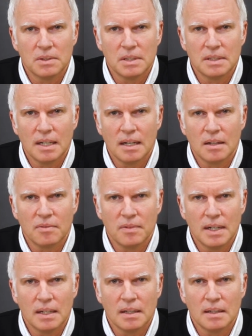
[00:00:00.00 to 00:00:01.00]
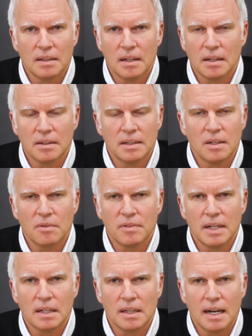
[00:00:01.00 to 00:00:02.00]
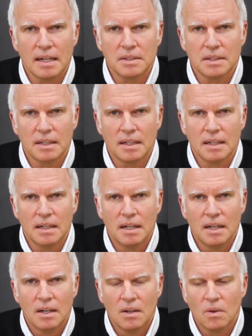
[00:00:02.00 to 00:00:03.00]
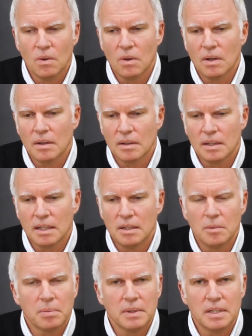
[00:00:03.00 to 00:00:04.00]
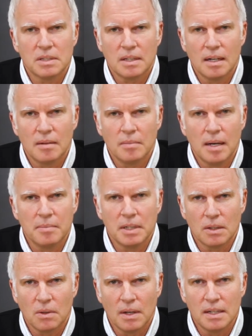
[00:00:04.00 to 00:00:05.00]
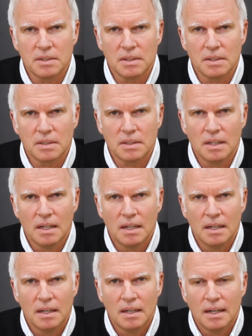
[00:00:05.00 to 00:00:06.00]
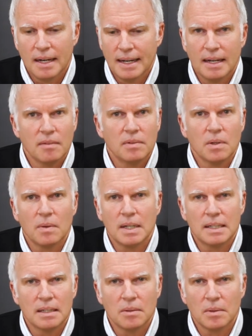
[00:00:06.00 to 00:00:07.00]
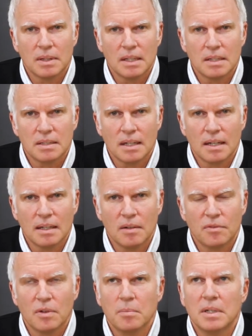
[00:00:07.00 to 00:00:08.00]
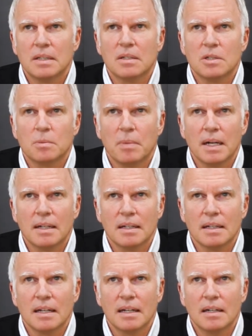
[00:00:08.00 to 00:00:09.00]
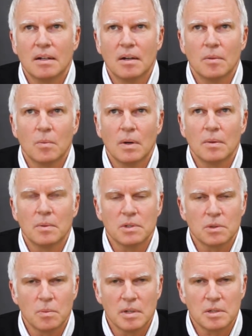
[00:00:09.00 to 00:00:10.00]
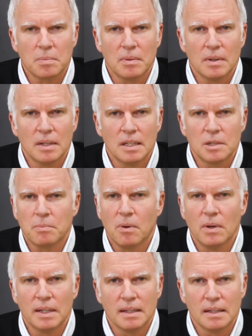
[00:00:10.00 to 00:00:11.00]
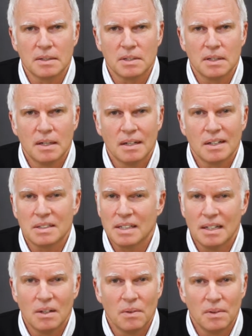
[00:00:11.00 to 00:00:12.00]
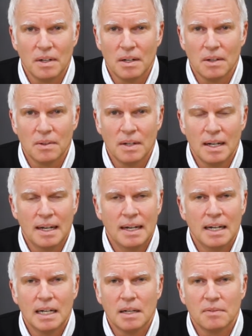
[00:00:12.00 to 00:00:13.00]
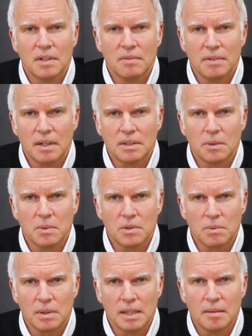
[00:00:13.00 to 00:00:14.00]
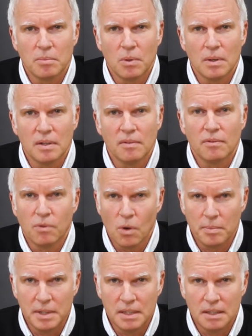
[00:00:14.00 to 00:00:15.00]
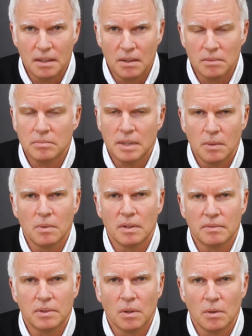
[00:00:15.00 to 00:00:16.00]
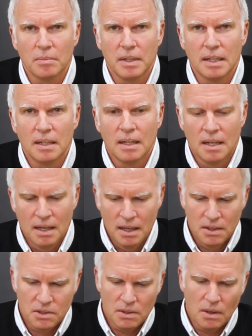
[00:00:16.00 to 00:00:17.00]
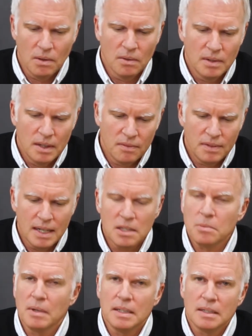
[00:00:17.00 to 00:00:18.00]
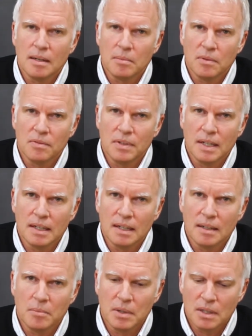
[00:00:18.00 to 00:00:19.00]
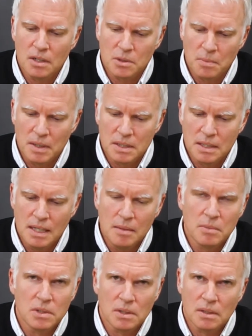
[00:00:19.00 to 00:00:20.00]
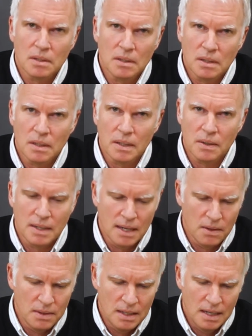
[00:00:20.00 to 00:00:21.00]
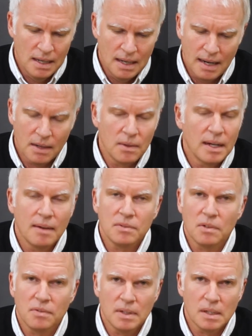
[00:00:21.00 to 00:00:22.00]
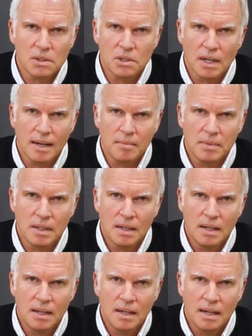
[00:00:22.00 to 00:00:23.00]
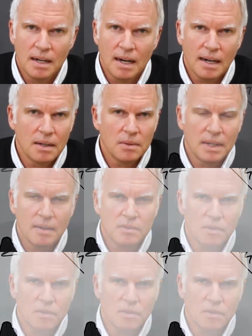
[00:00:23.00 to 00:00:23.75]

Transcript: She's had a near-fatal accident. Or, can you please come? I'm in crisis. I have no idea what they said. And for me to speculate on what was whispered is pointless, because I don't know. And if they felt it was really important for me to know, they would have told me. So, if that's my type of thinking, because my scheme is cleared out, I don't have to feel ashamed. I don't have